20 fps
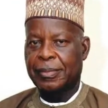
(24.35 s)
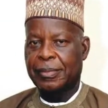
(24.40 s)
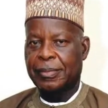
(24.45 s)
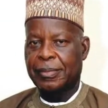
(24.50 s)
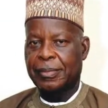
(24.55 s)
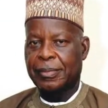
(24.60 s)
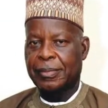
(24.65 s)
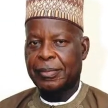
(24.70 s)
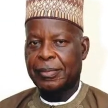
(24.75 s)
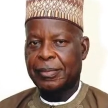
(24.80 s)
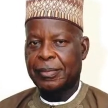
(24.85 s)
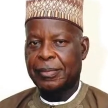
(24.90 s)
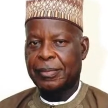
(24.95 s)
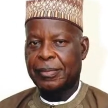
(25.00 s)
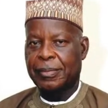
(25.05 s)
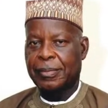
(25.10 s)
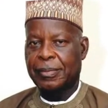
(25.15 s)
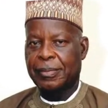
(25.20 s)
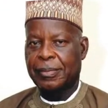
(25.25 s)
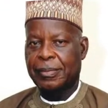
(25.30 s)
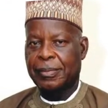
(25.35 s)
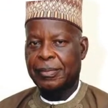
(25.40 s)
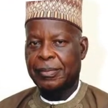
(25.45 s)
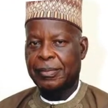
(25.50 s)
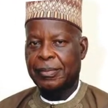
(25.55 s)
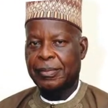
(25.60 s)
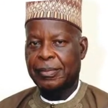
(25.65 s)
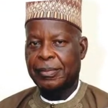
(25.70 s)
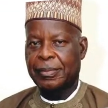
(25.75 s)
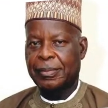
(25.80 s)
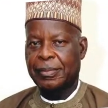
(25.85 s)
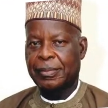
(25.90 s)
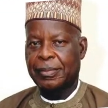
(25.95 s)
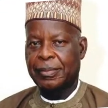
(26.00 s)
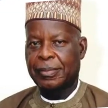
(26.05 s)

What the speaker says: [no speech]